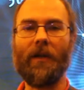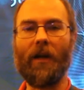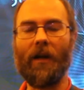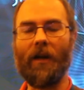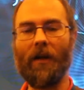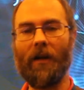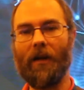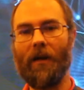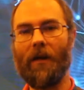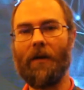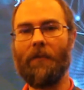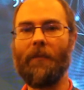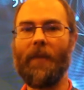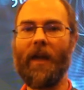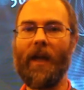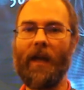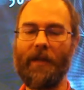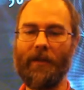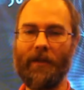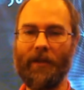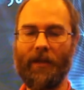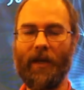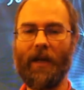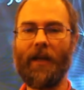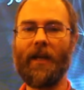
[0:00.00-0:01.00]
uh,
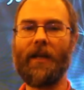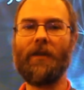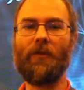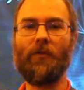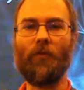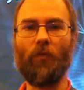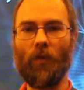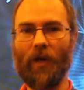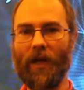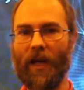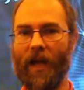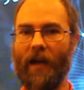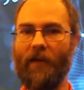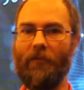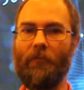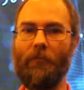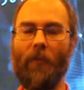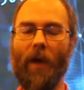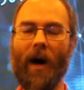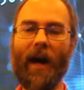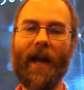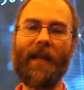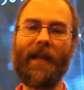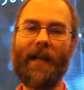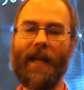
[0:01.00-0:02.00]
and then we have
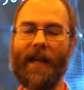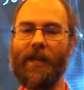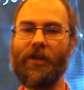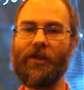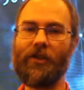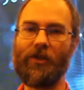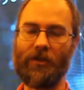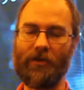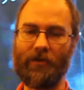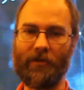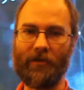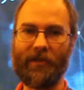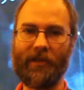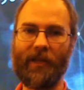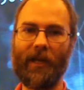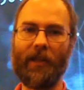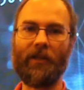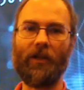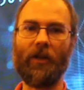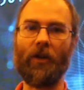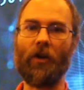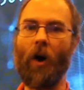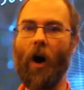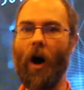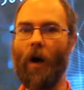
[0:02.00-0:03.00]
mind agents that
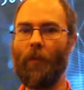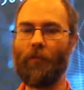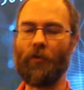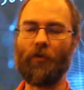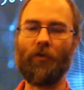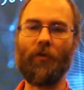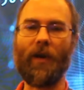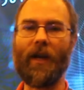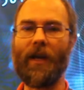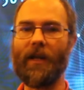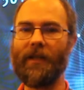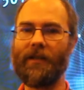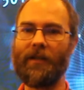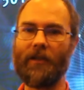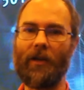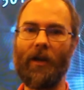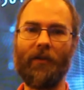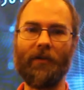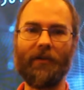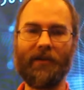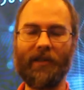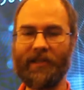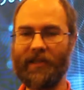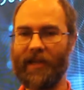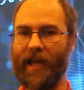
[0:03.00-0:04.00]
can operate
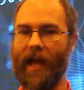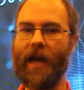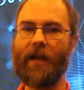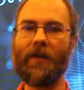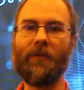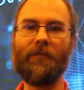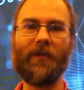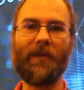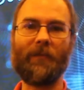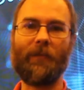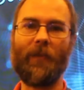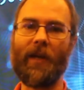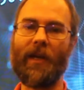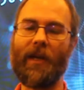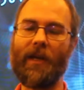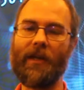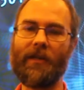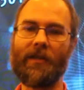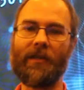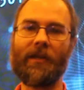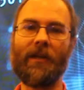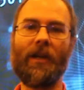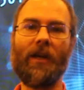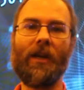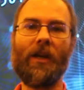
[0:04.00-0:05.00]
on this atom
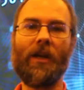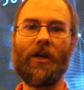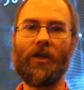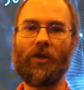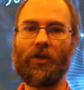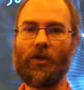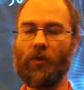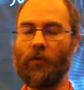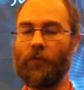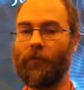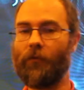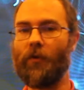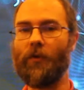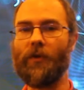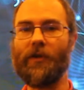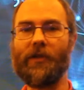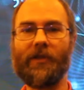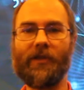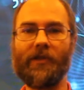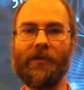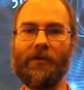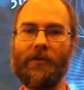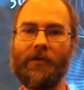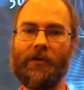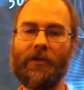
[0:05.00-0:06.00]
space to, for
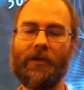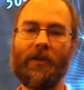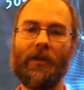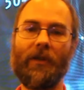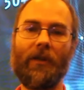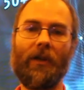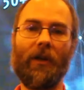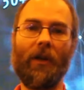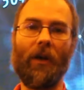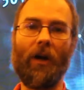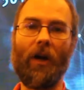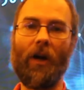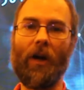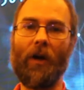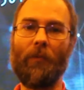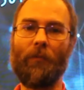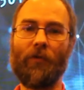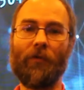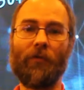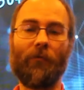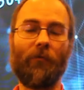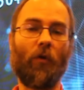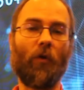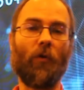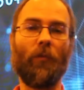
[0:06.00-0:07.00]
instance, uh,
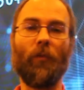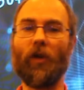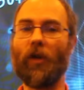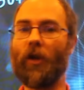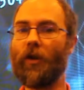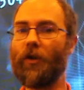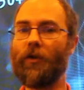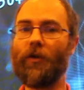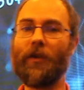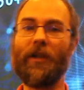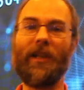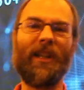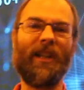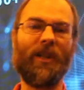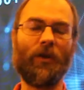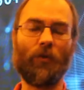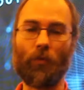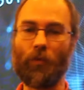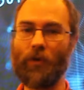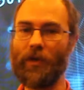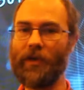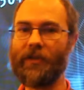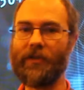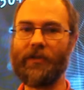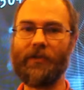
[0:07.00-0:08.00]
perform learning,
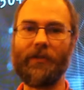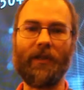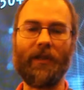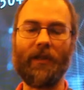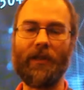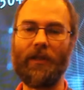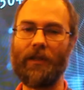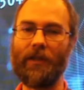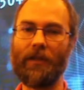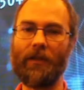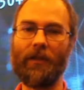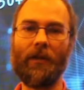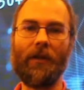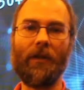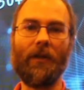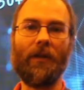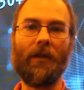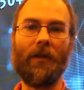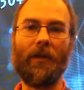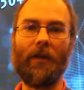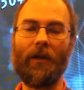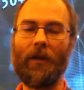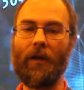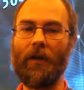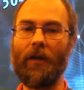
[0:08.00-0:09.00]
reasoning,
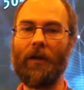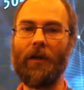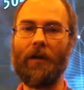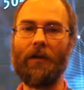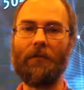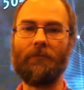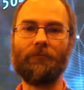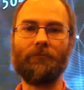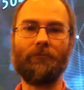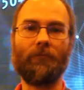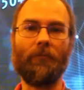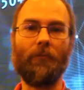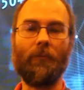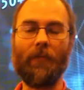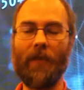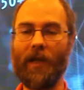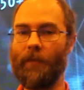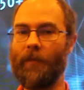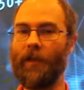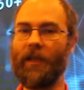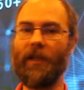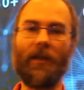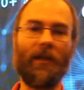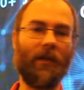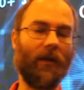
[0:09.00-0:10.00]
um,
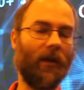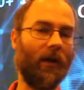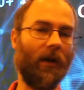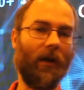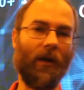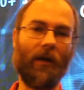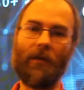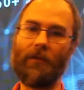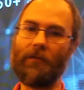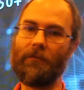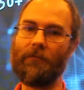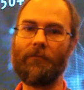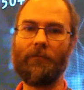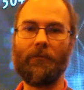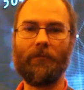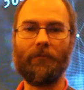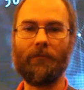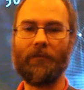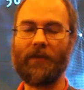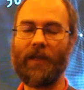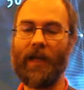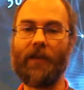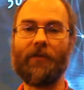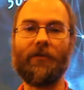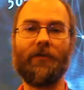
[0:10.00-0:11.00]
maybe uh,
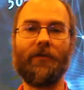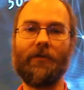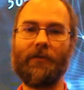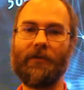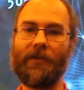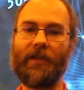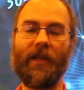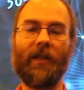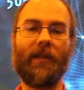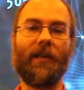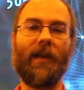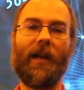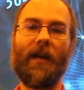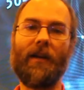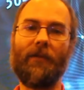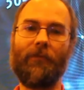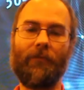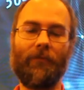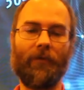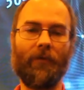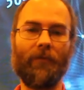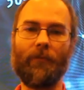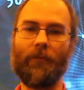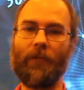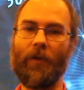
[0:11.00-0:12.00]
gather data
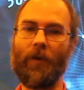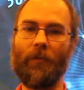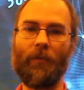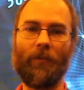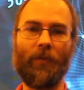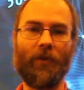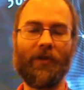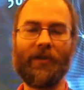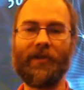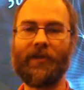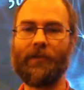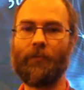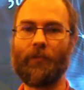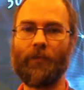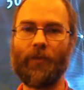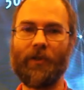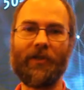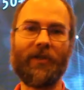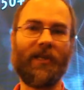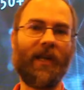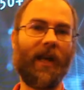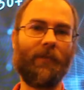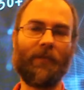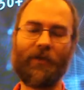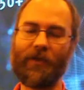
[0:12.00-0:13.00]
from
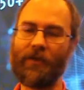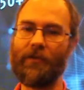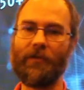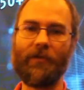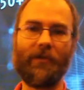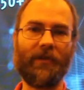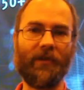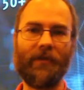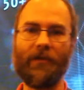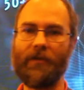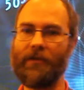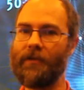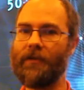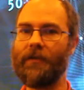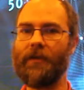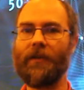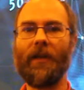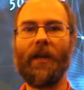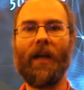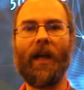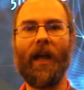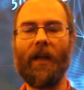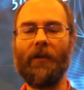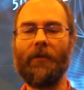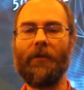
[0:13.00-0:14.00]
perceptions and,
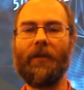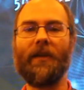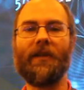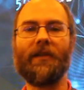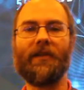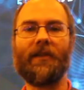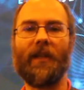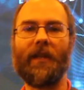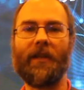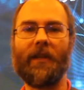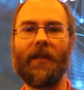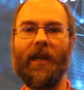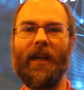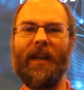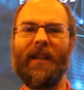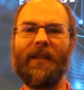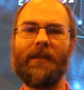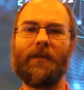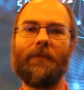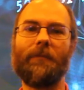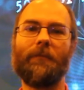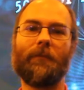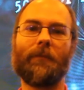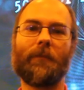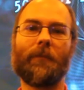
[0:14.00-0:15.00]
and things like that.
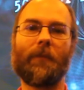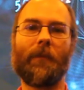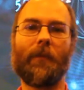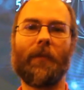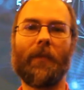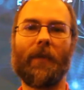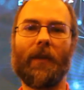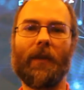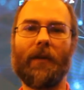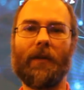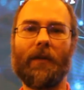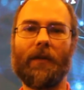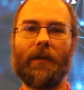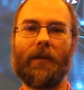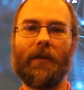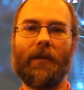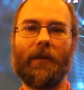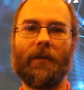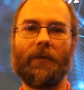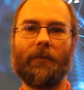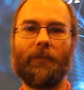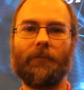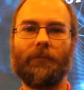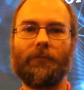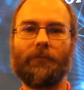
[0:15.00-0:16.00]

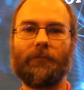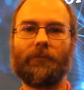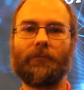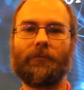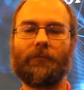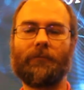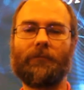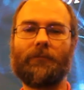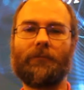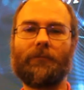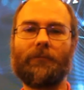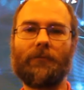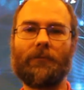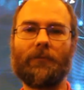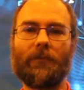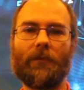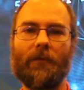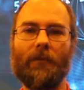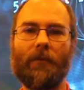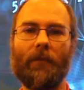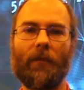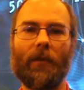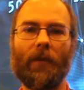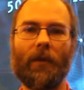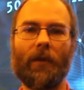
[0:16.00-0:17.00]
All right,
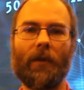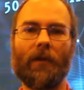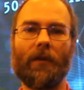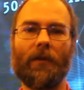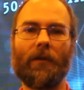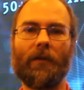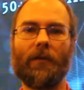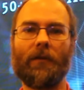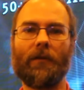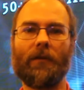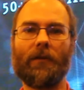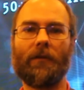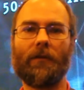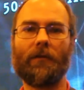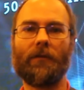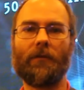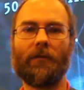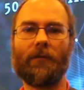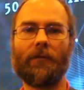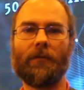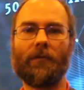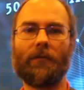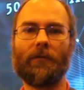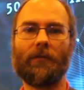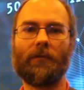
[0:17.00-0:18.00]
and uh,
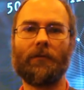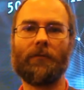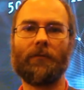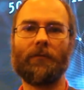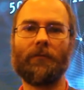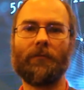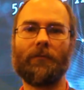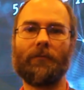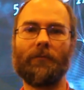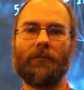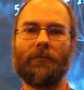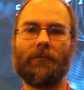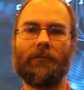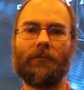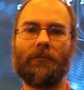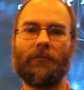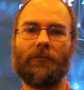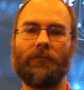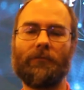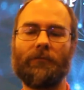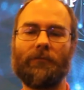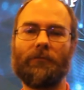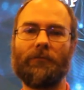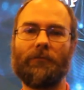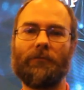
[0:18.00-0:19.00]
how the users can get
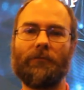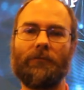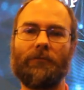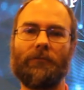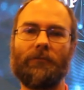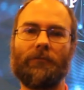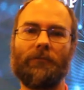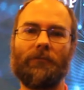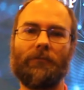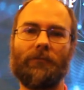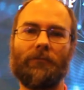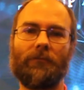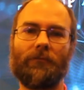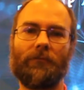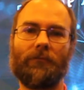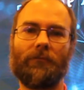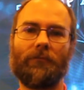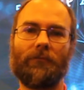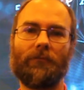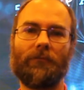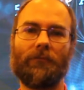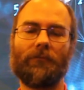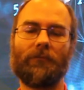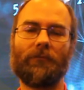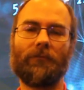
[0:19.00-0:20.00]
started with
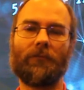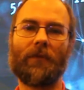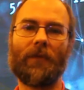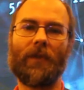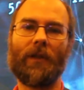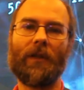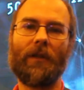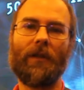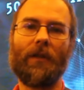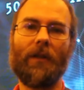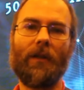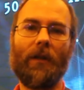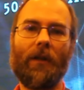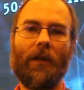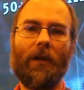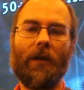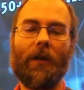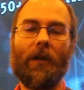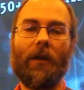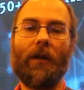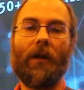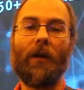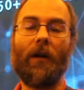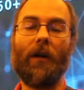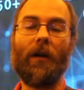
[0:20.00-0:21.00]
OpenCog?
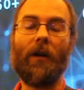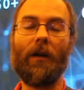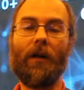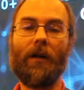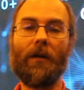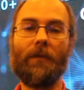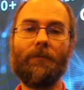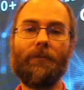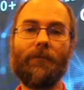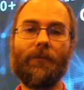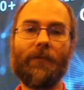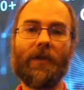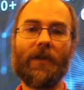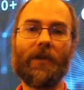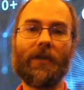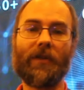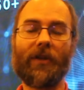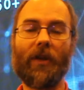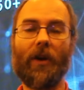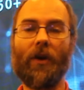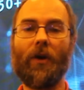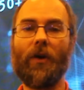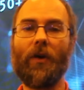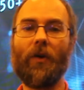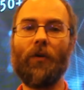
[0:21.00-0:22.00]
Um,
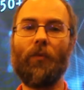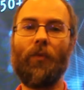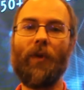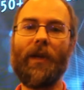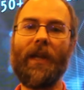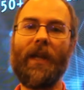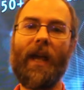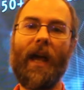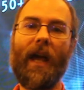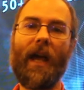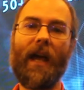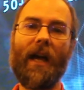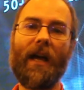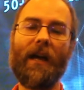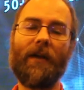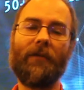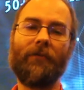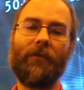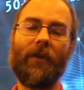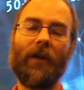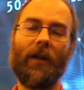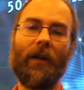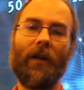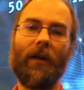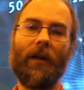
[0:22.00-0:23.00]
so we have
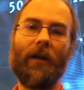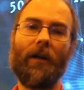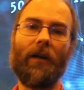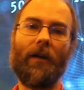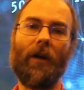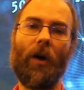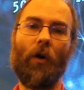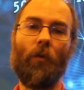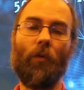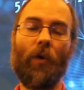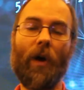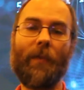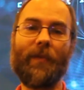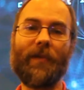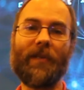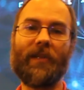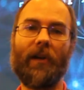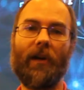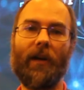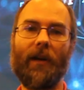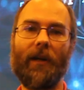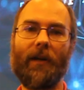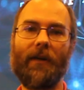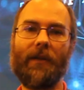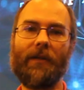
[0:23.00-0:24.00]
uh, a
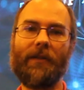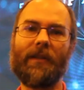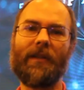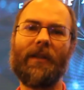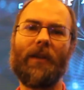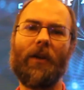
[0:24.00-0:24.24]
website,